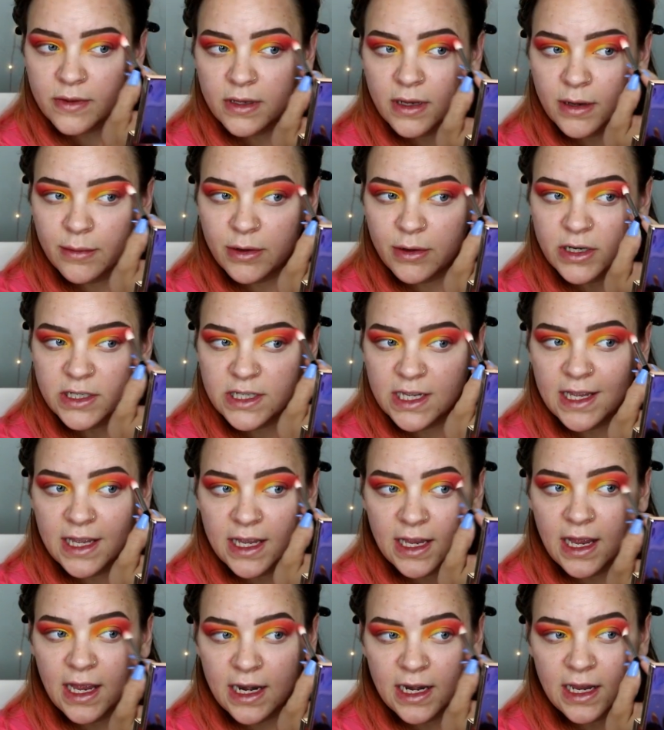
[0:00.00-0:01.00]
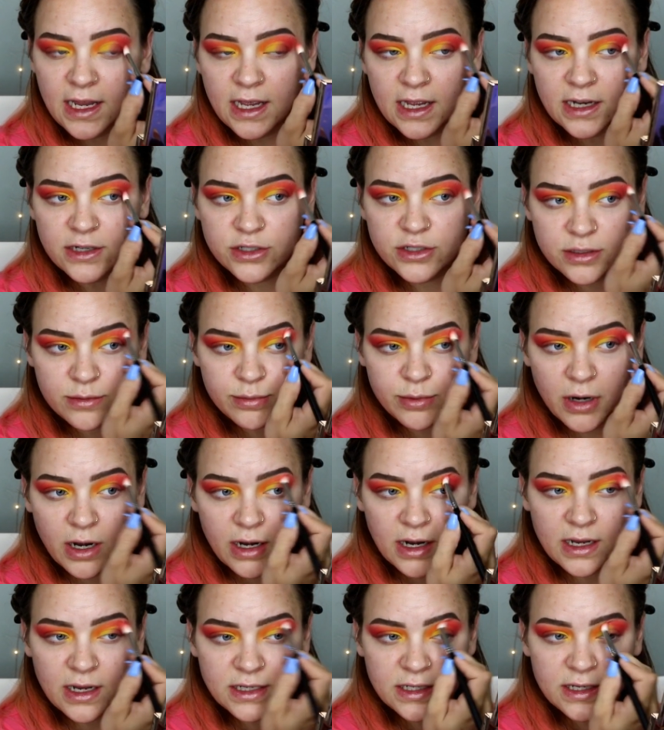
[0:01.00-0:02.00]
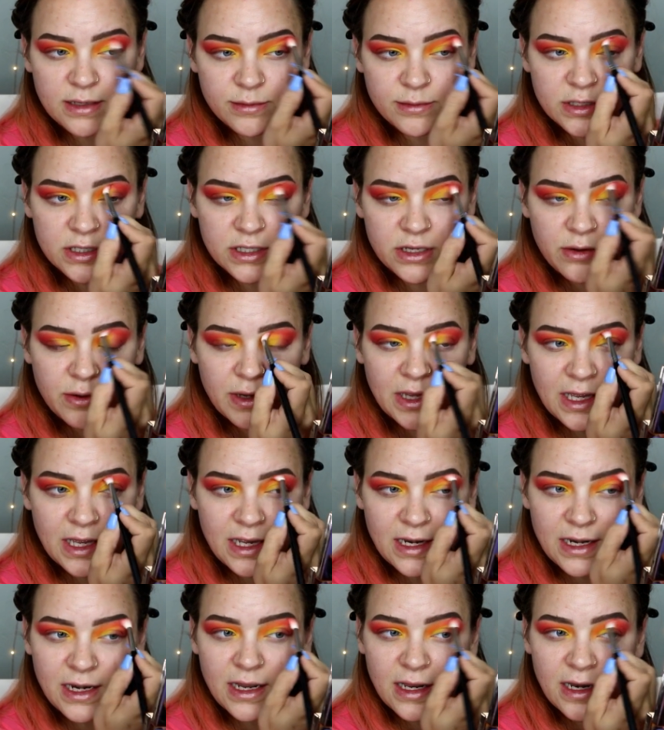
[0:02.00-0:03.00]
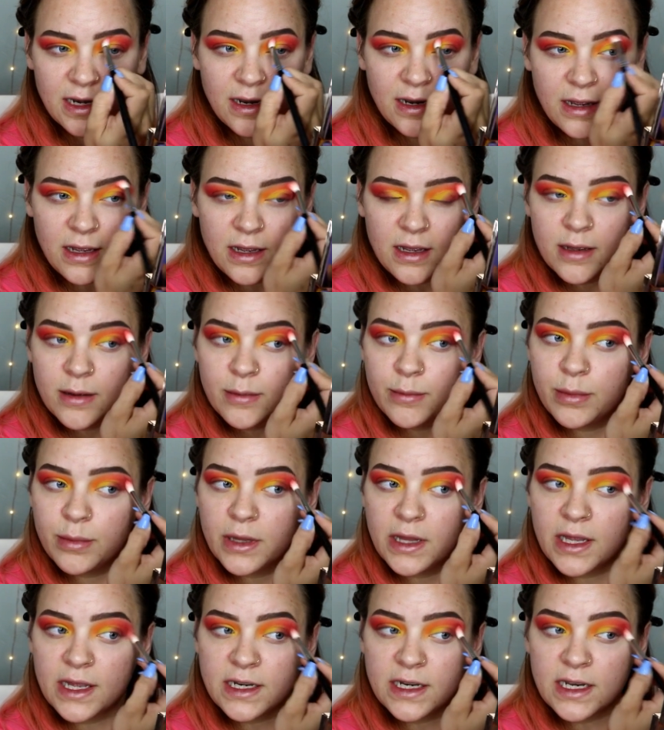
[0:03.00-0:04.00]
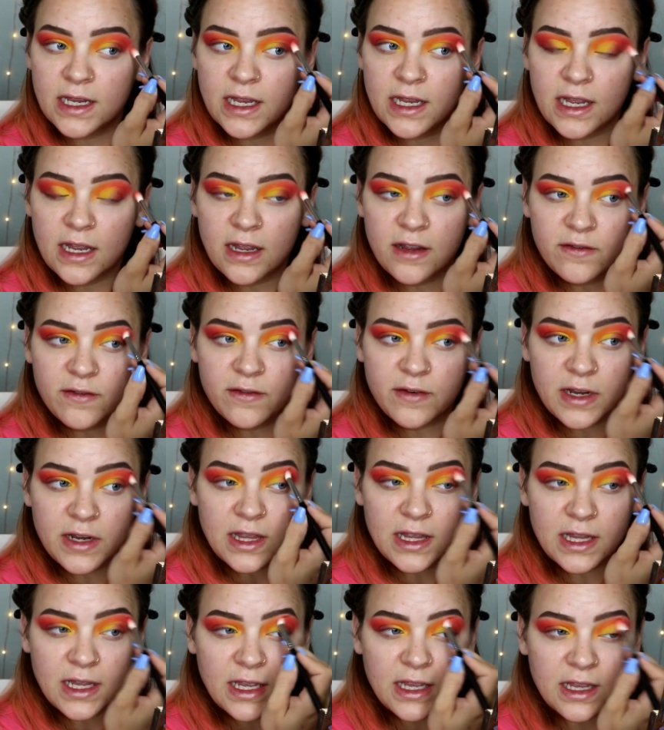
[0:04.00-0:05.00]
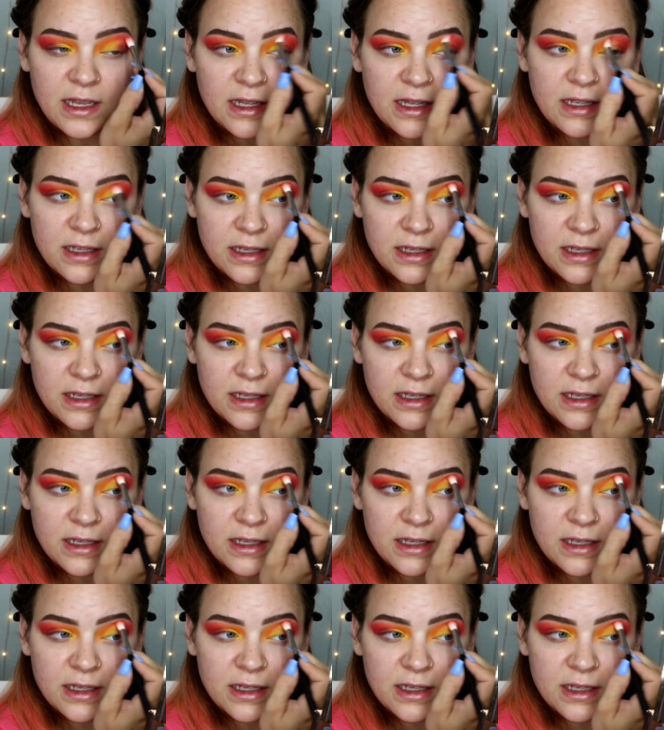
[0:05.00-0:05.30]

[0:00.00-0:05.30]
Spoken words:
I'm not taking any extra product. I'm just going in and blending everything.